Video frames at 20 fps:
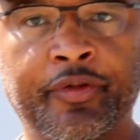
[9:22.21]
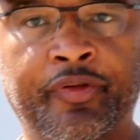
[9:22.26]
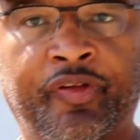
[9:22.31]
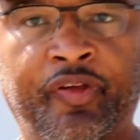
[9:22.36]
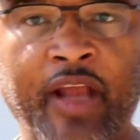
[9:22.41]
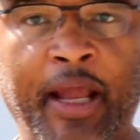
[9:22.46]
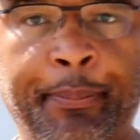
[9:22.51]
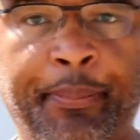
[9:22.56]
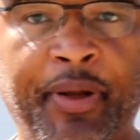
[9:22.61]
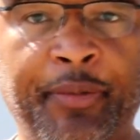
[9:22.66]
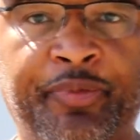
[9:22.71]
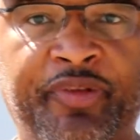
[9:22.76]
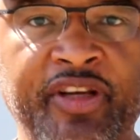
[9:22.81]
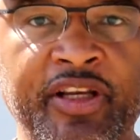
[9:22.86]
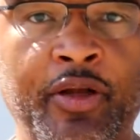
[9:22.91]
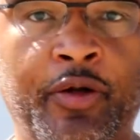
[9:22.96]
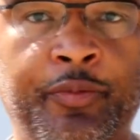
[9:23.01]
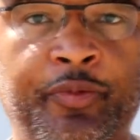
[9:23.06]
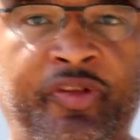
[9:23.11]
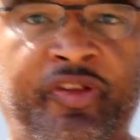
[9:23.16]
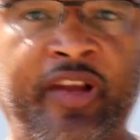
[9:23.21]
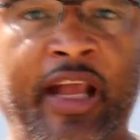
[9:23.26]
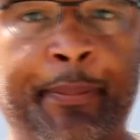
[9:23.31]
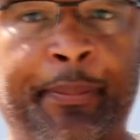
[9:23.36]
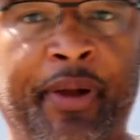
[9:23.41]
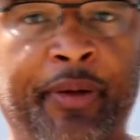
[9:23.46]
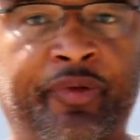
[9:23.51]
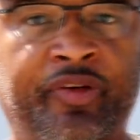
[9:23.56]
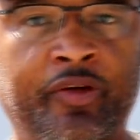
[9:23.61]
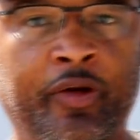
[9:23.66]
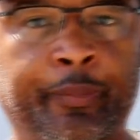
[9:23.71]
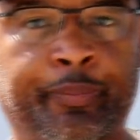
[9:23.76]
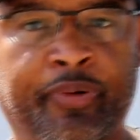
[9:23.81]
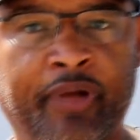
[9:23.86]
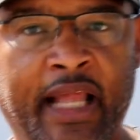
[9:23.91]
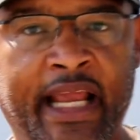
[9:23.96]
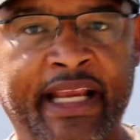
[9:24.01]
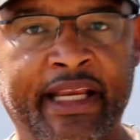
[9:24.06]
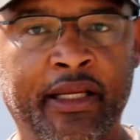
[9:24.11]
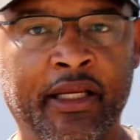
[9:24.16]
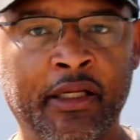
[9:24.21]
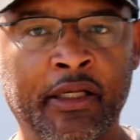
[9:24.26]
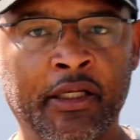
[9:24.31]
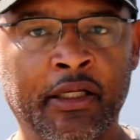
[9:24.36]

Step up to your step up to the plate.